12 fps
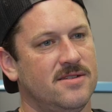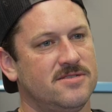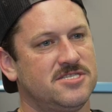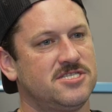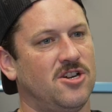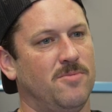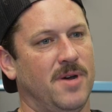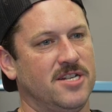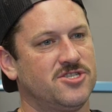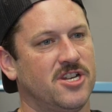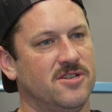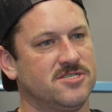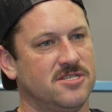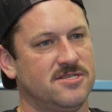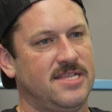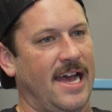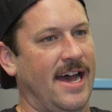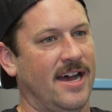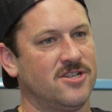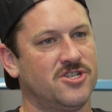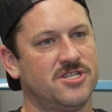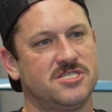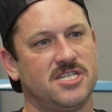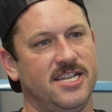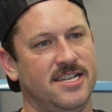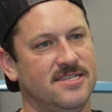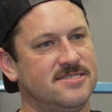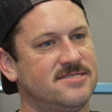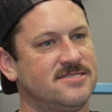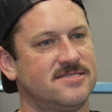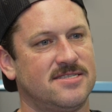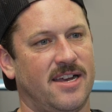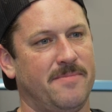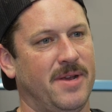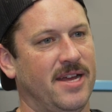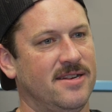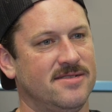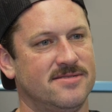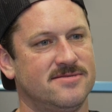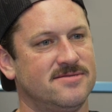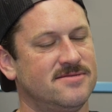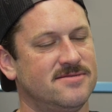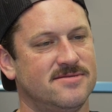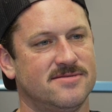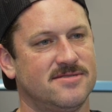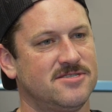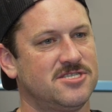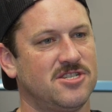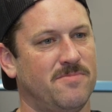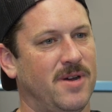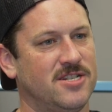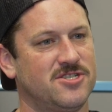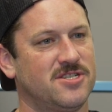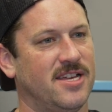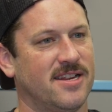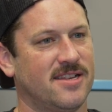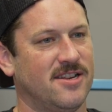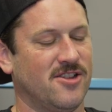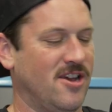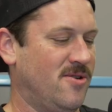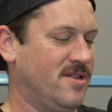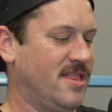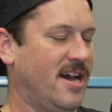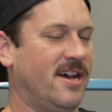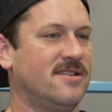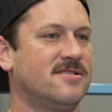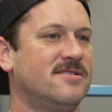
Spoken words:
So much goes dash seats. I mean, there's so much that can go in that.